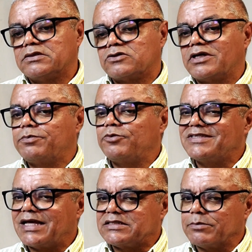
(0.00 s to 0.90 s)
so I
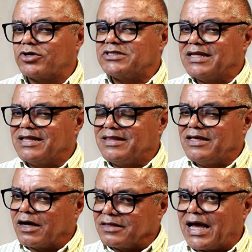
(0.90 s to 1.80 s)
suppose that's about
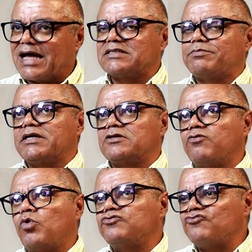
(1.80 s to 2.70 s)
the other aspect
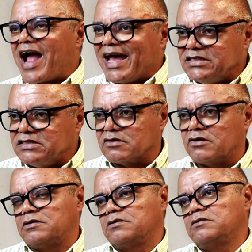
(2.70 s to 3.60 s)
of what rides
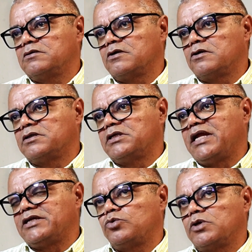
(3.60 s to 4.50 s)
on
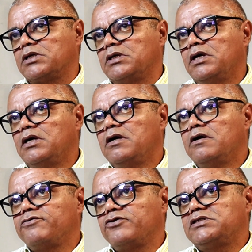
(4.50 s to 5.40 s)
the network.
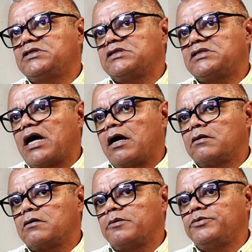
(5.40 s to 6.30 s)
For instance,
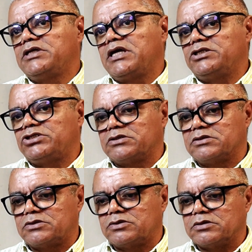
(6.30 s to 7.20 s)
now
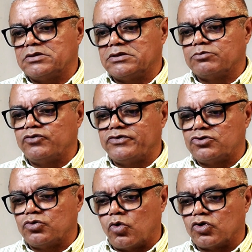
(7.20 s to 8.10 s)
communications is
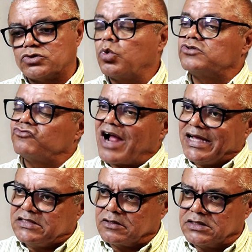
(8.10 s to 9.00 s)
moving towards what
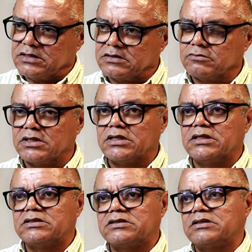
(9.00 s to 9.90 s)
rides on it, whether
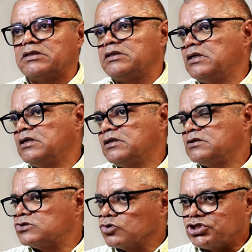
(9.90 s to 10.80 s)
it's the
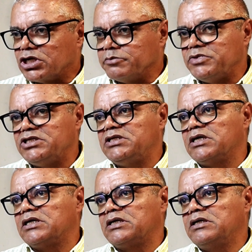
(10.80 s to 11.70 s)
social
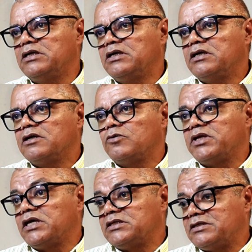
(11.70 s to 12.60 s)
media,
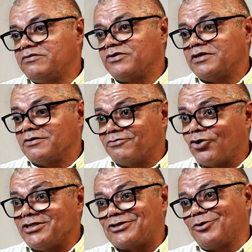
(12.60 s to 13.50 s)
whether it's even the
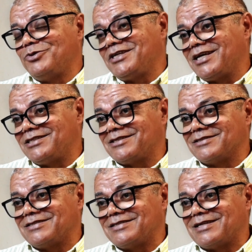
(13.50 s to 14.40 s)
voice
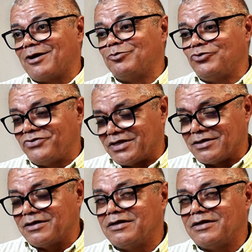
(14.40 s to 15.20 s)
communications is now moving